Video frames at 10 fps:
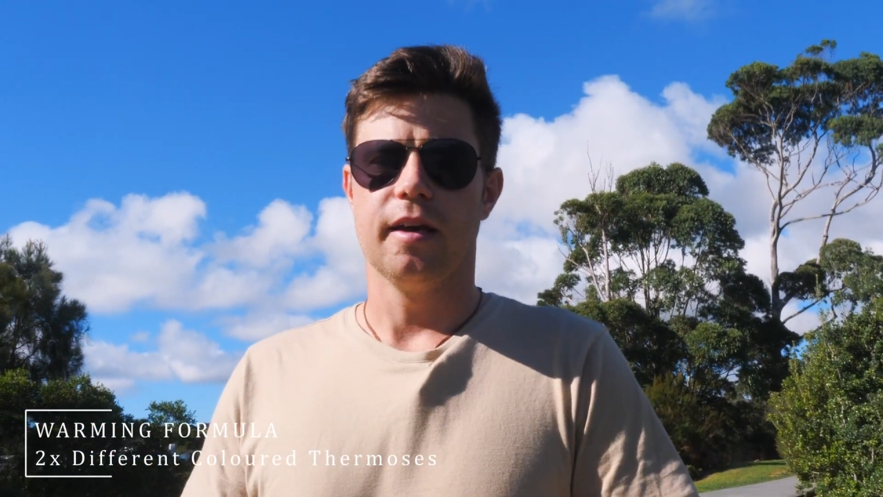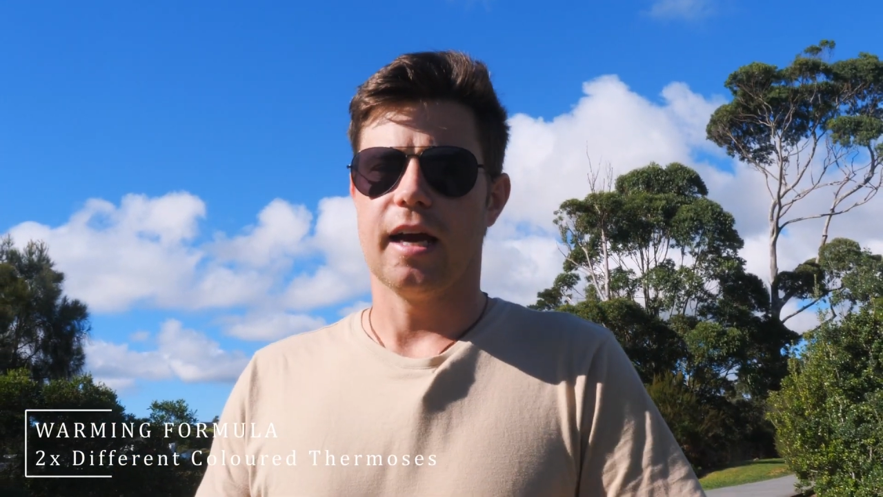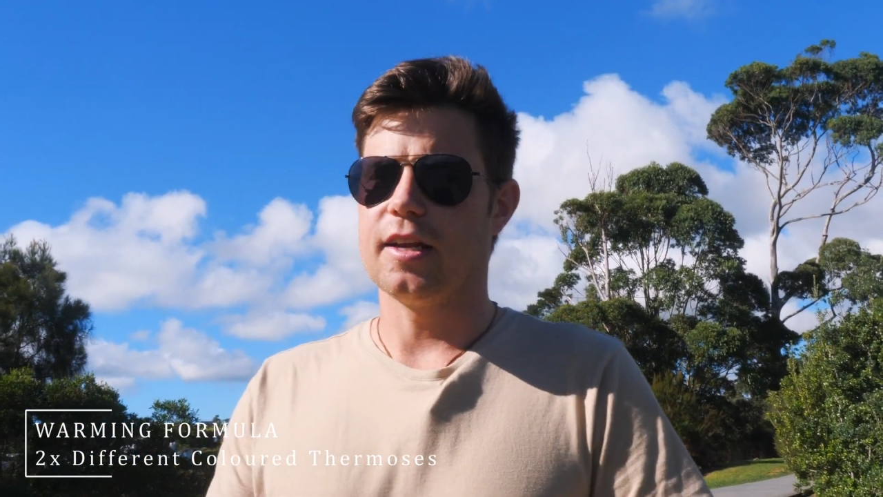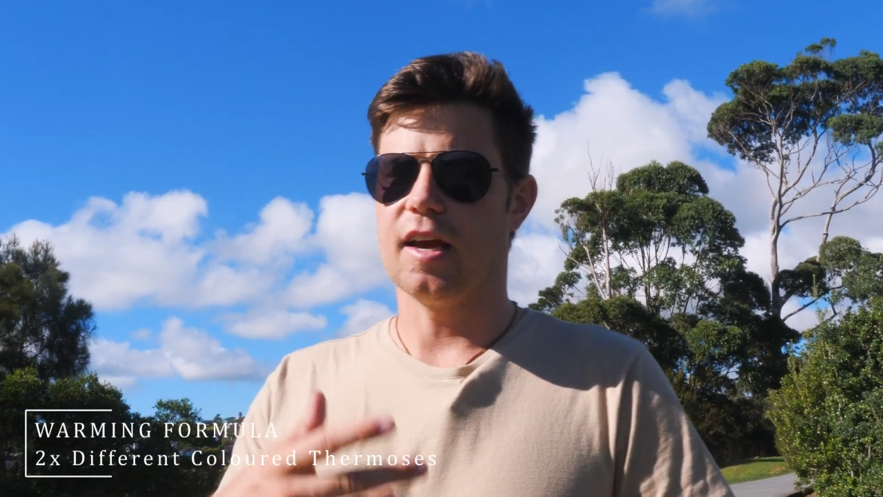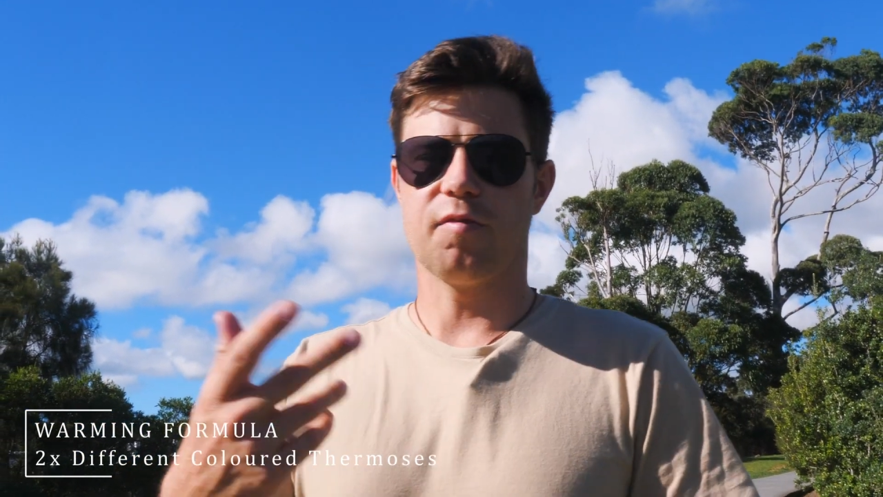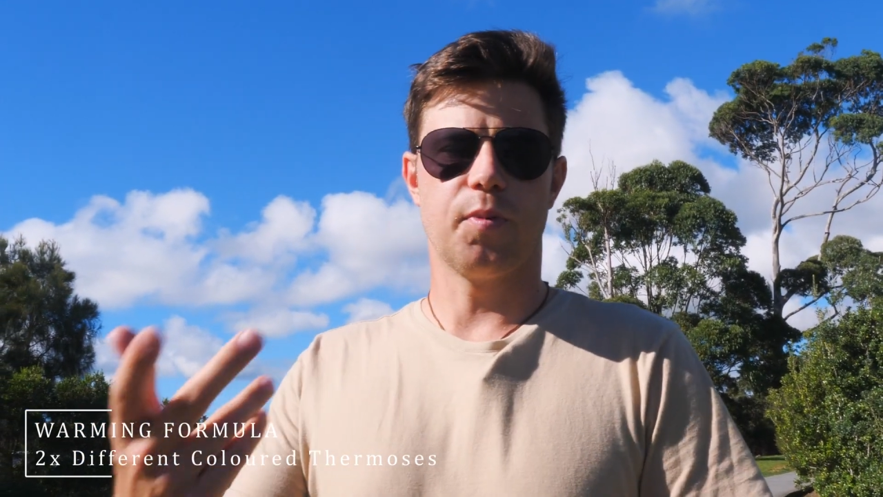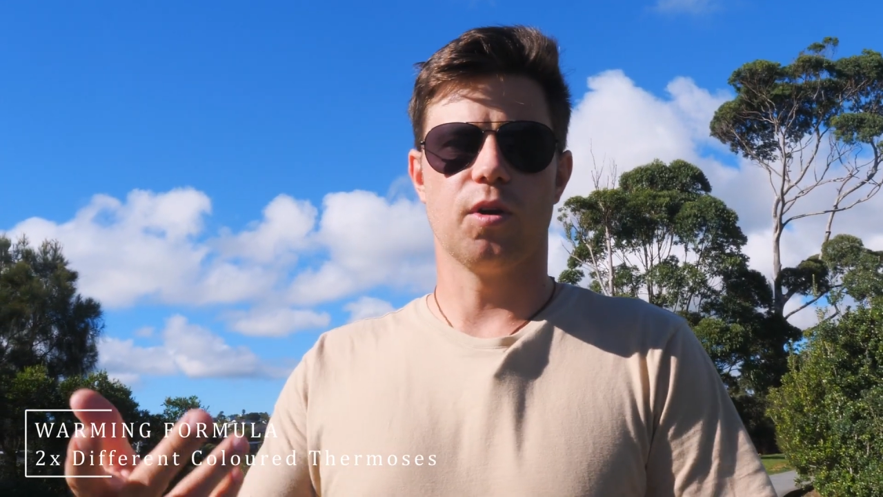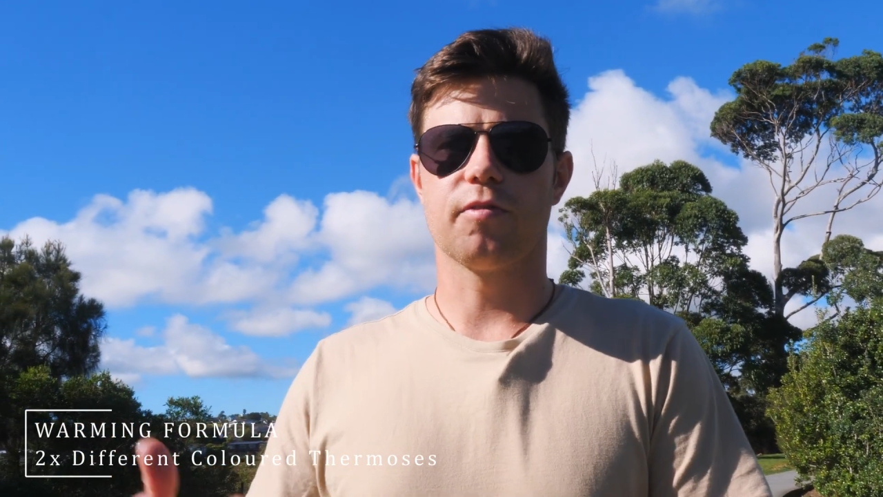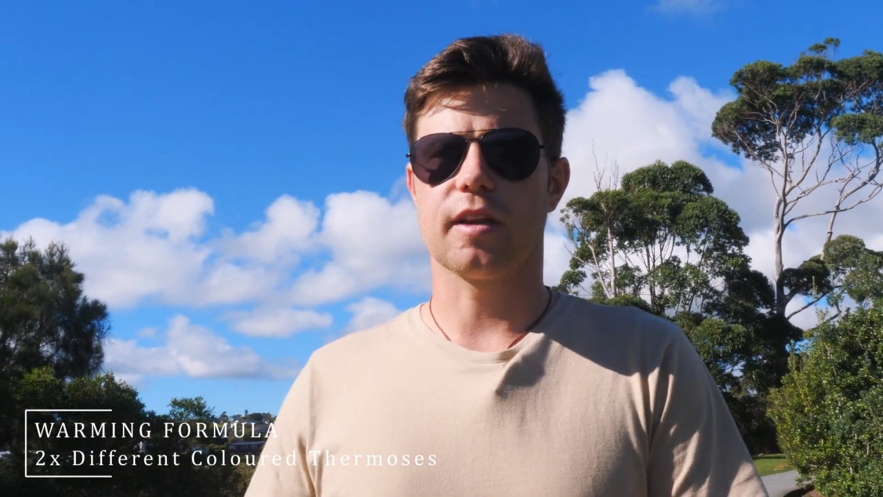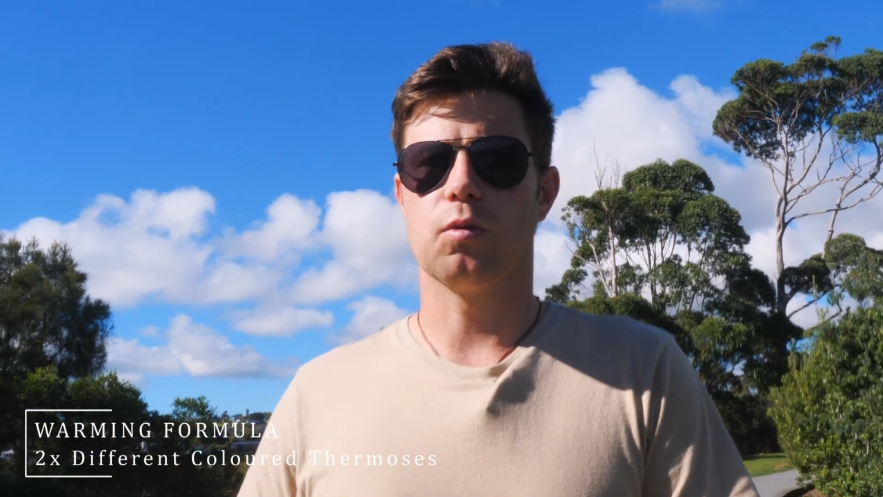and you have
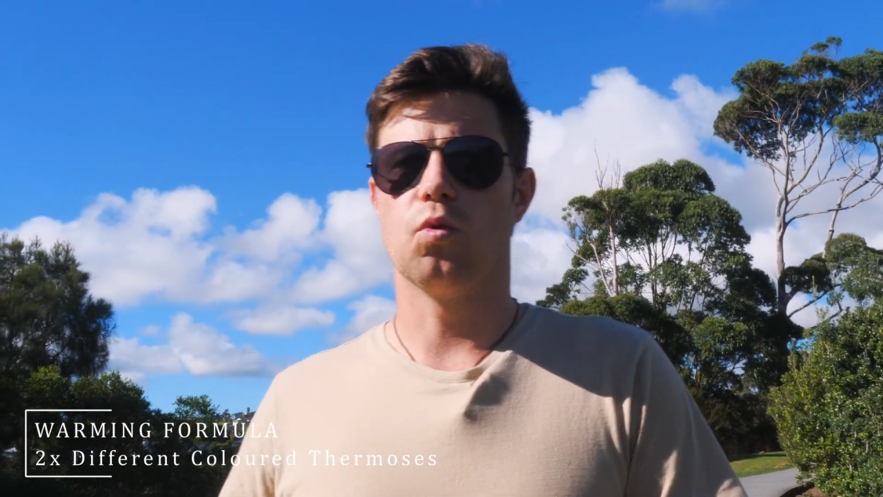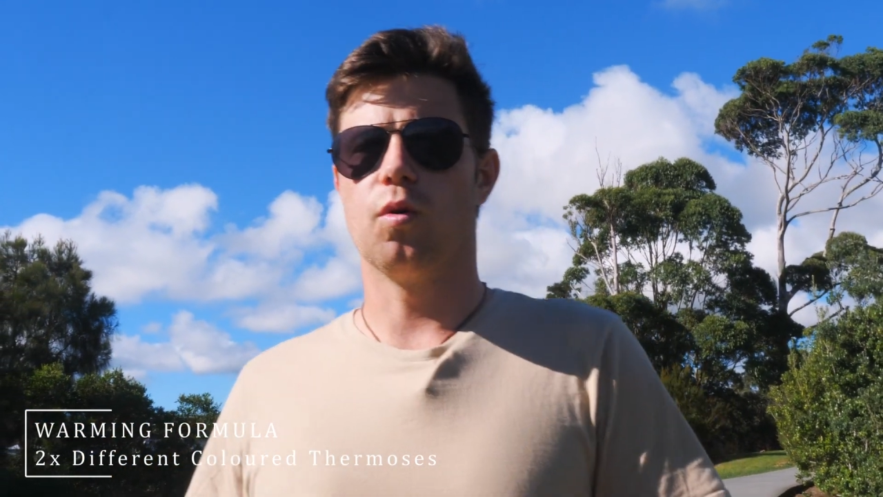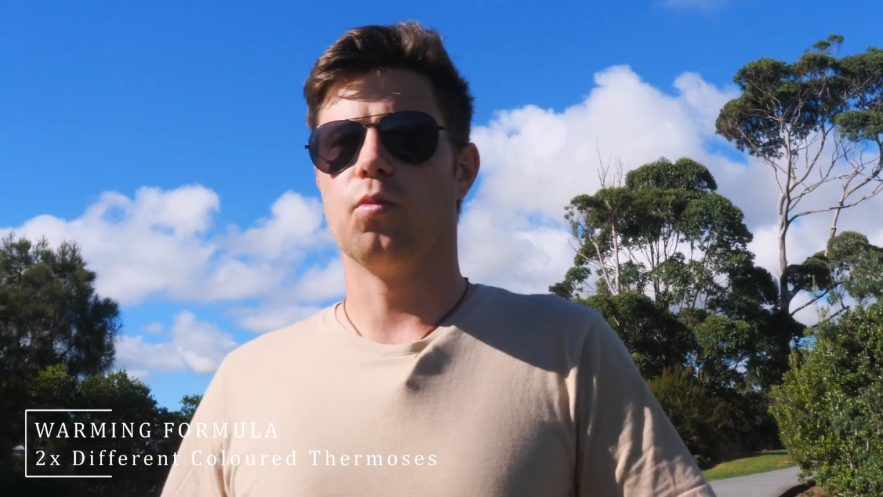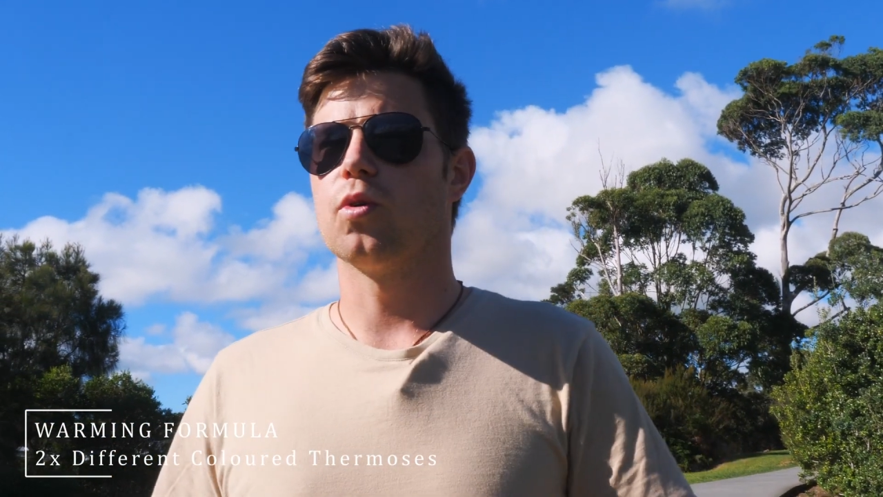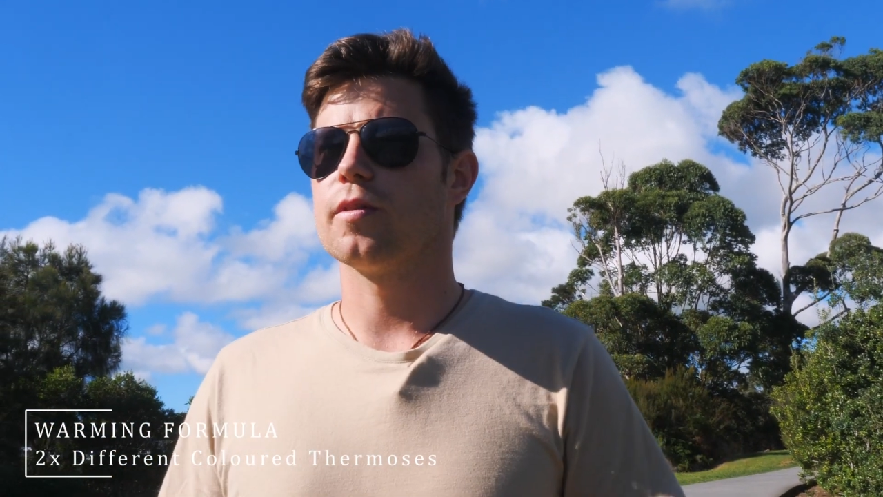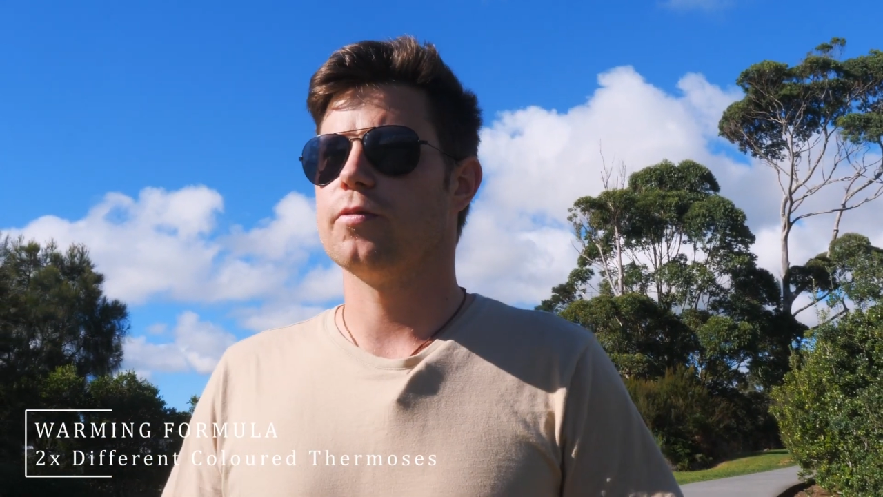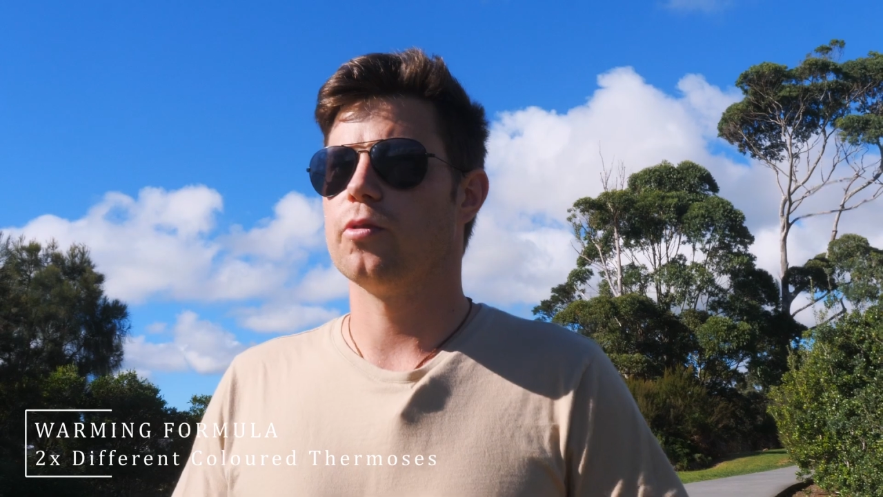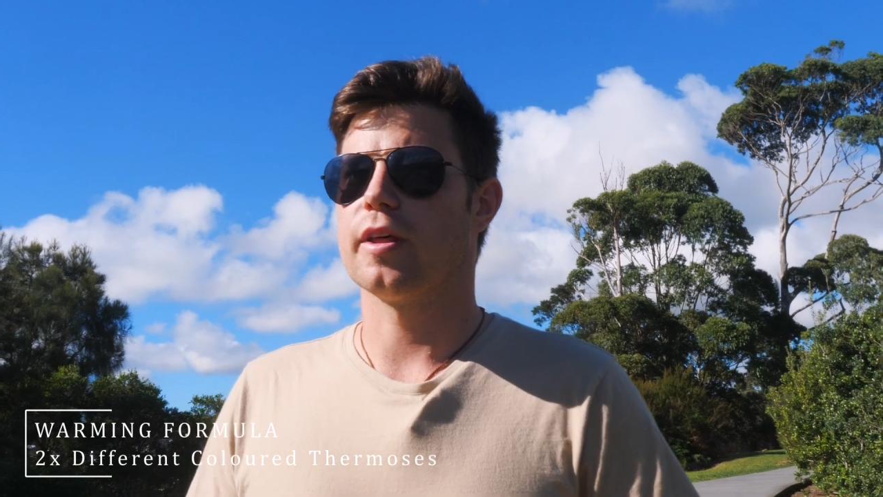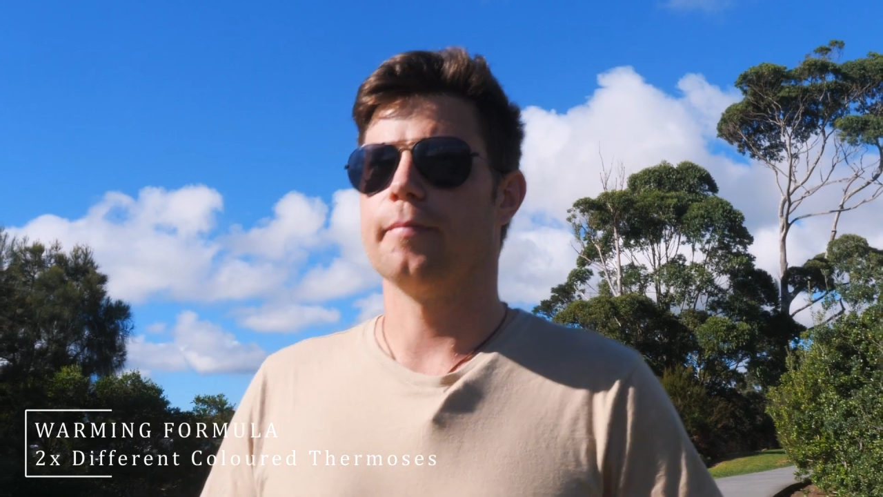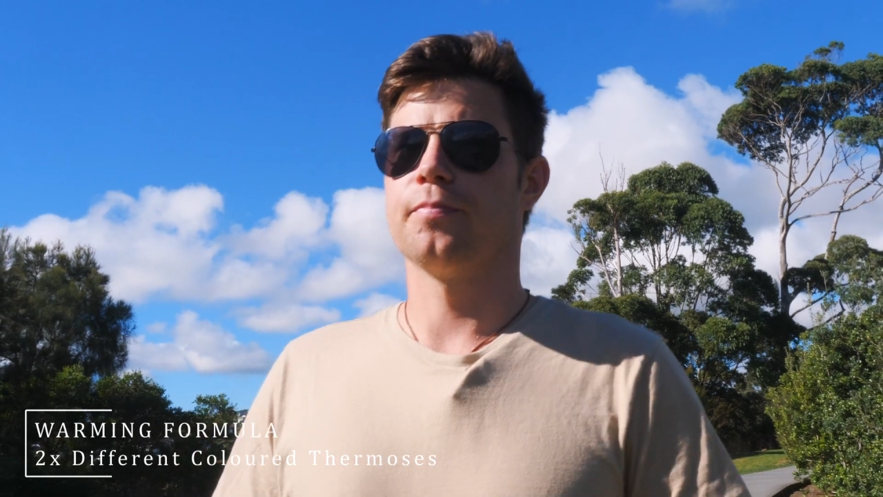perfectly warm water
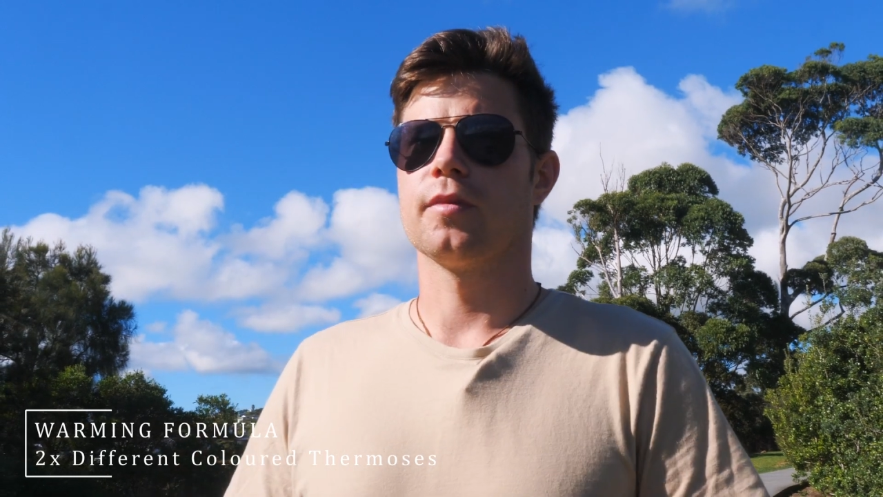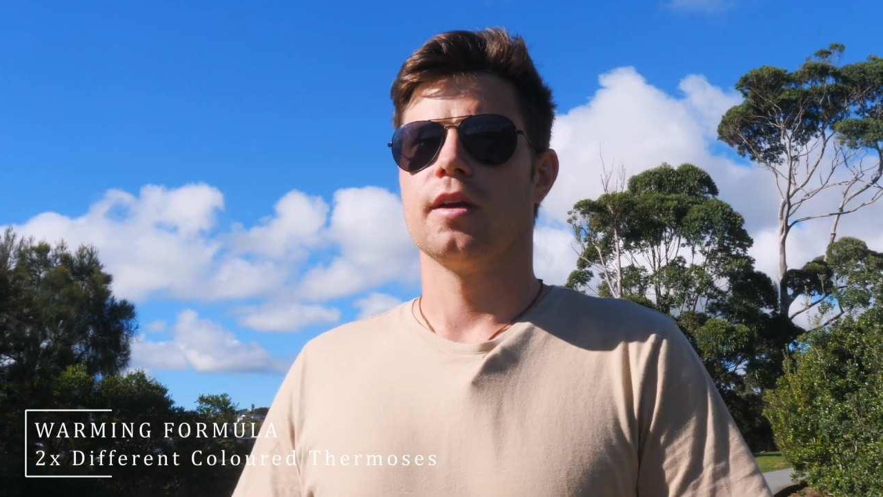for them.